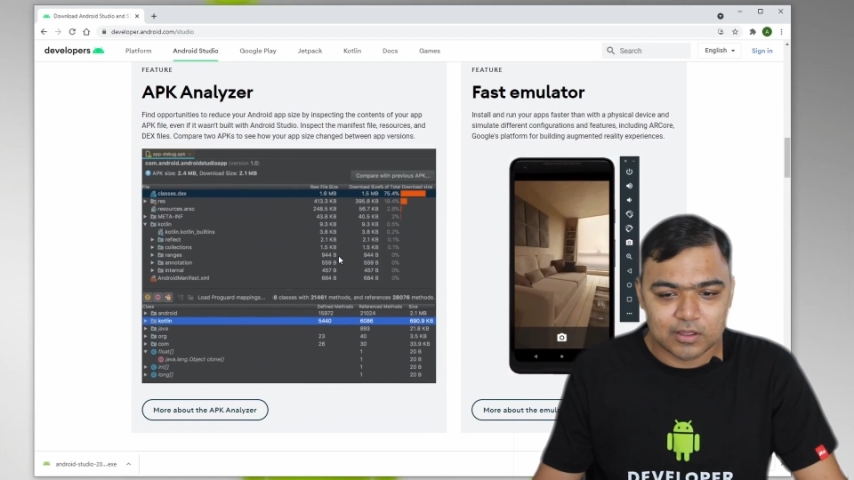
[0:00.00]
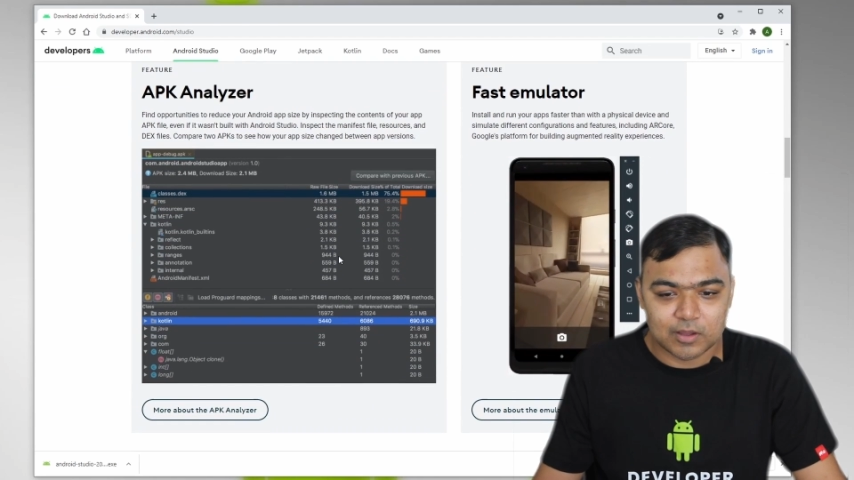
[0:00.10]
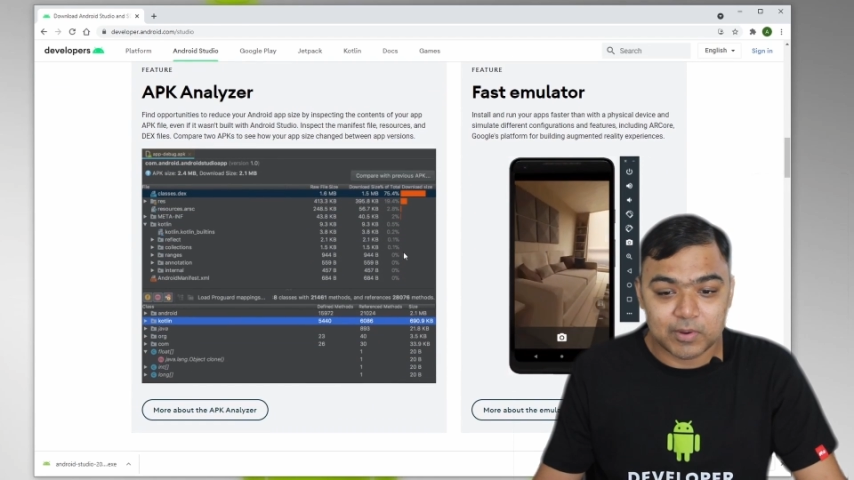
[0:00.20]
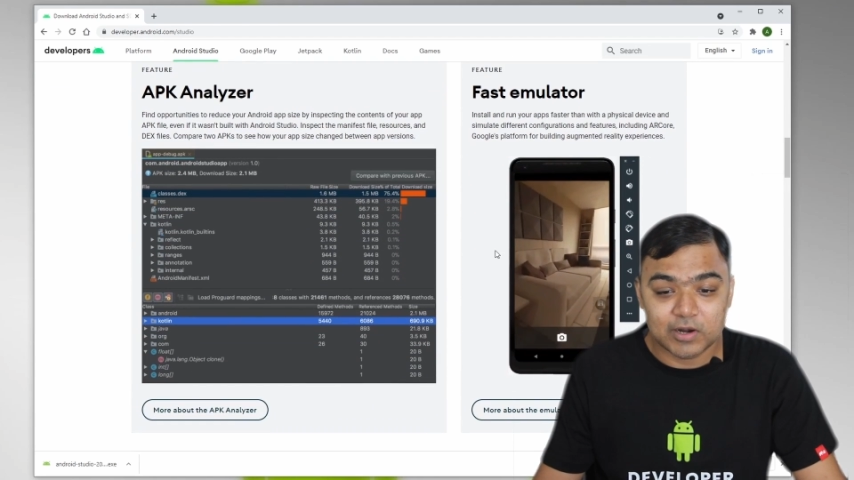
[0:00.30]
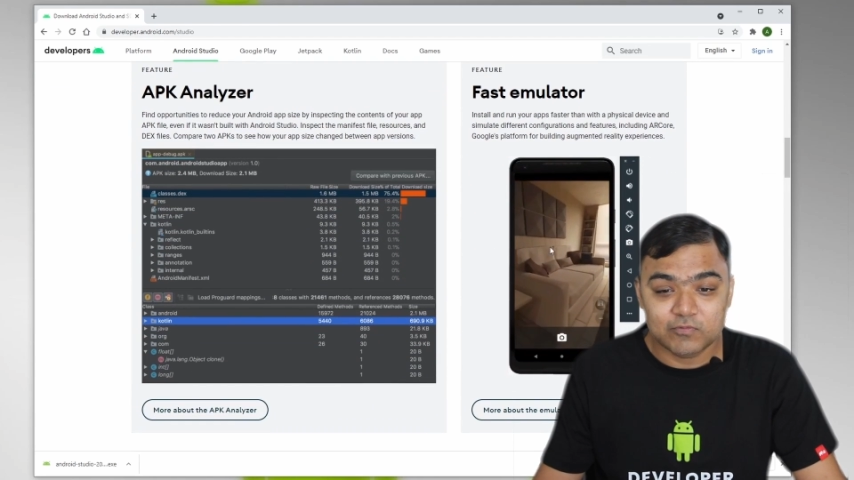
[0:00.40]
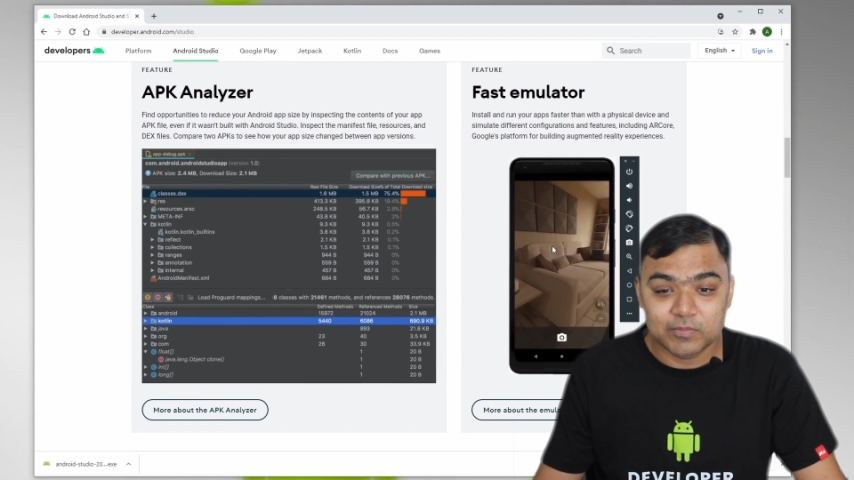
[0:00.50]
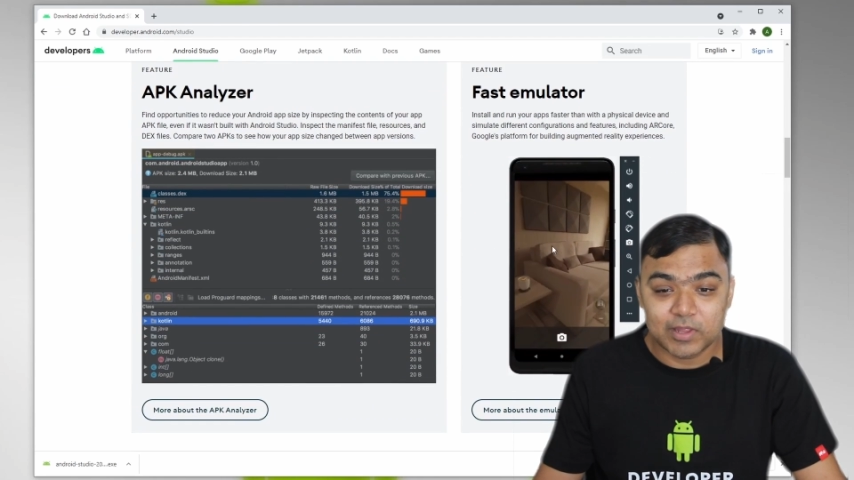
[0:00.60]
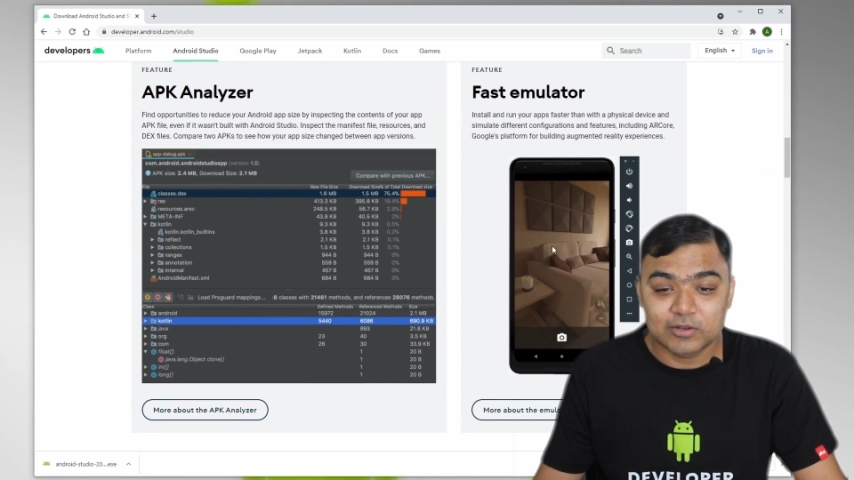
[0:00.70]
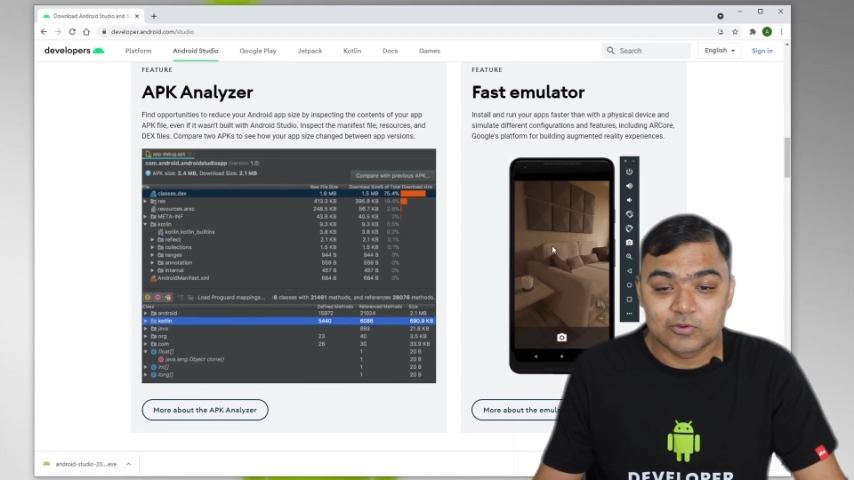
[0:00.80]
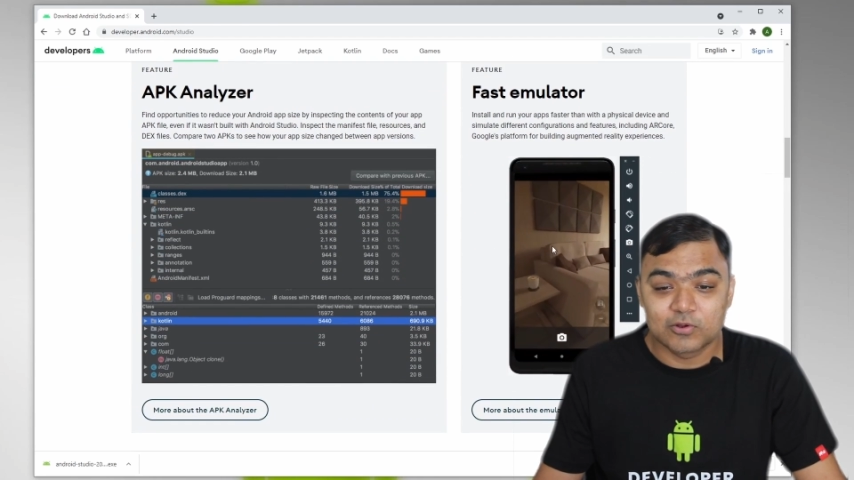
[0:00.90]
Apart from
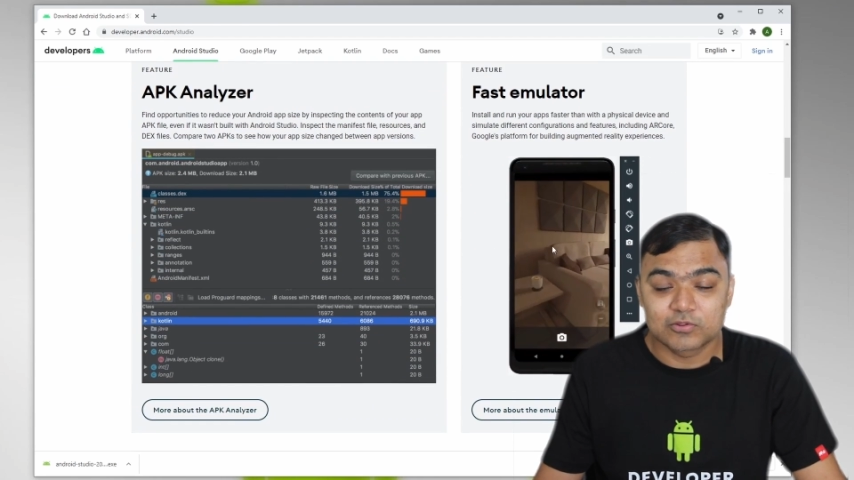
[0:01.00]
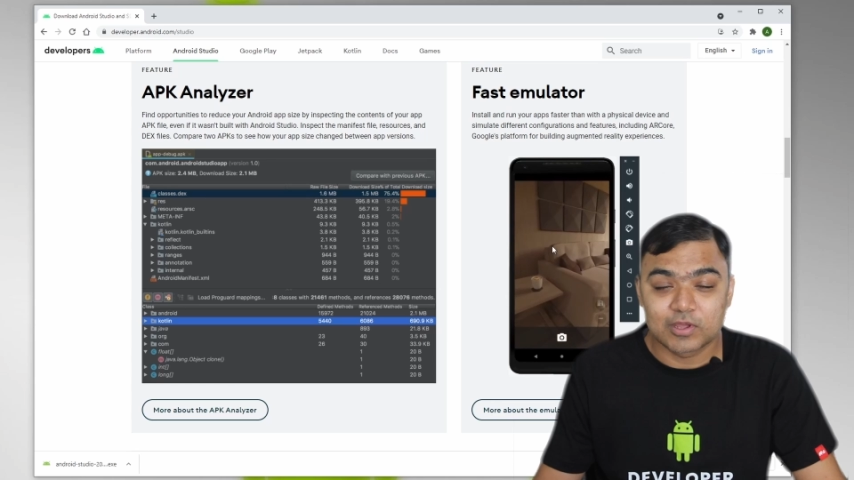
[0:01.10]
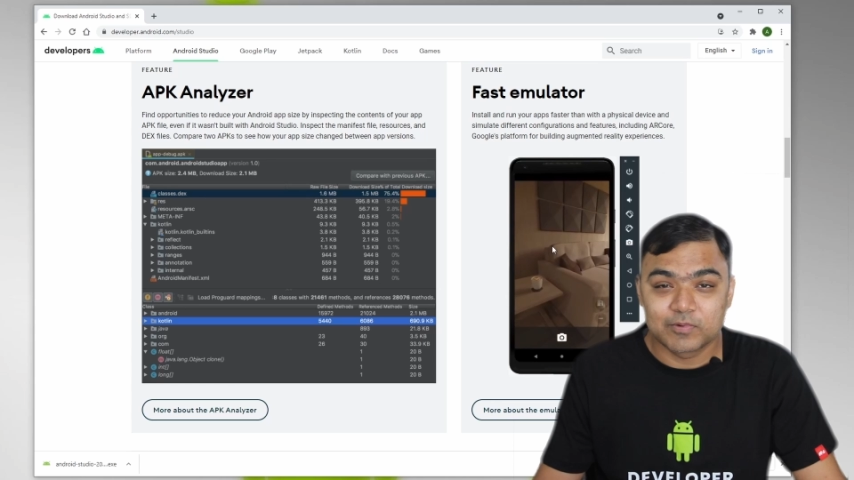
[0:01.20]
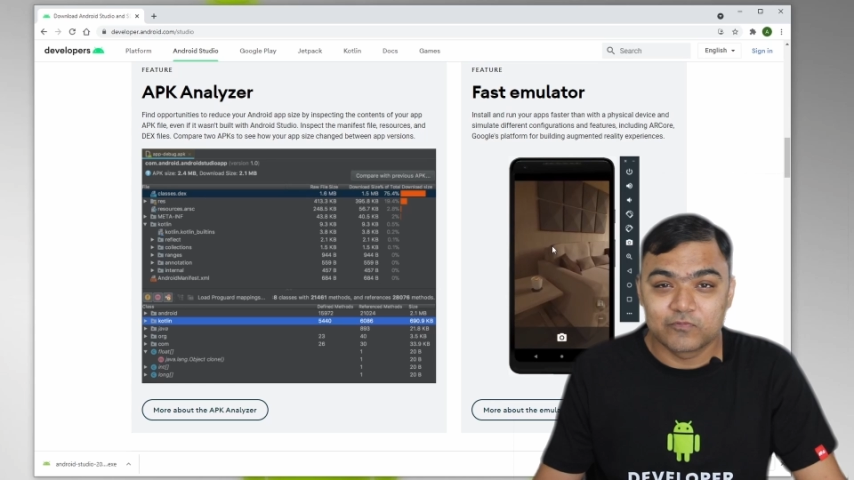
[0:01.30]
that, you also have a